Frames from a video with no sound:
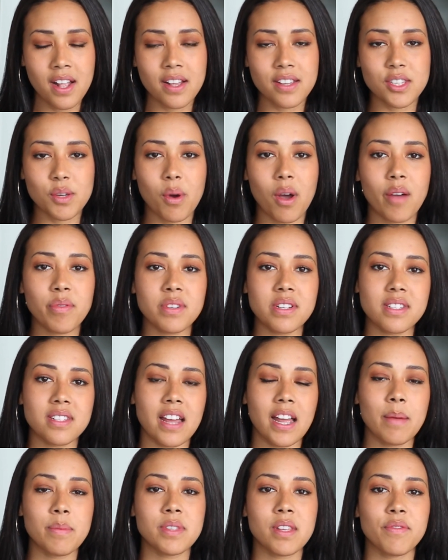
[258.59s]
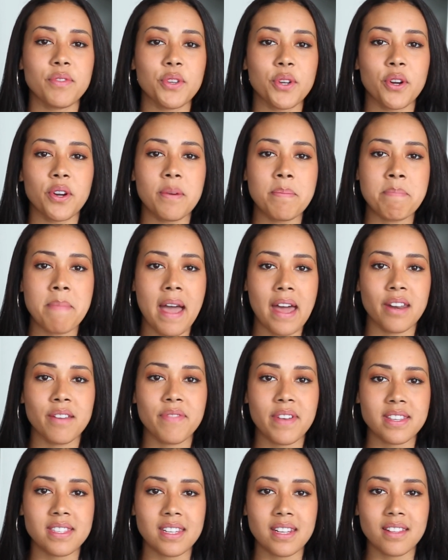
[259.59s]
So oftentimes if you're
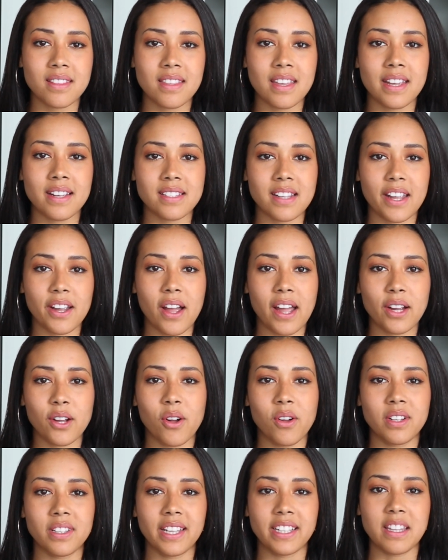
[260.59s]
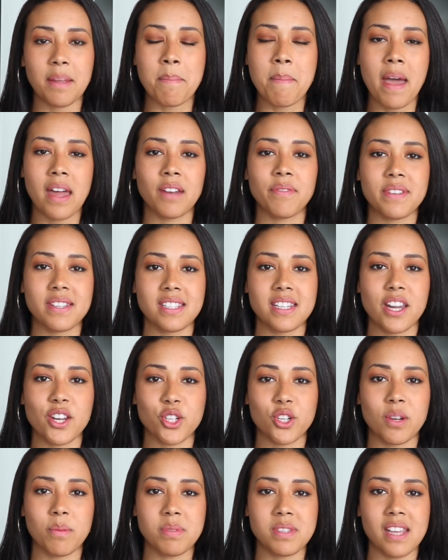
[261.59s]
manifesting things, I call it like the
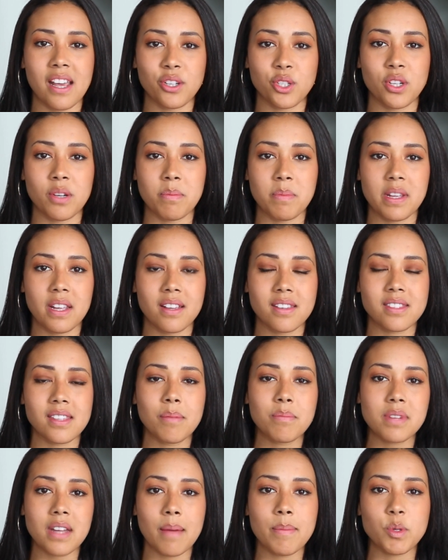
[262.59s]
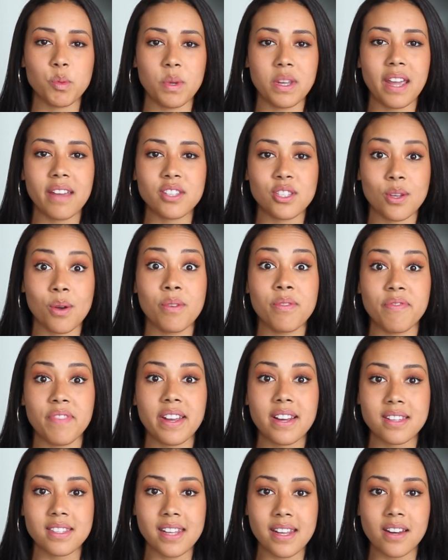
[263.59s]
manifestation obsession, because sometimes we get so
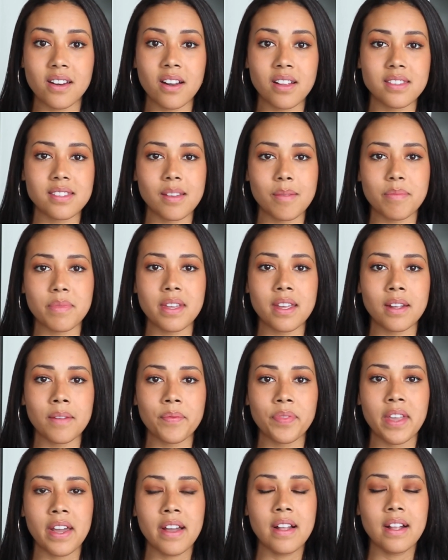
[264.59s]
fixated on something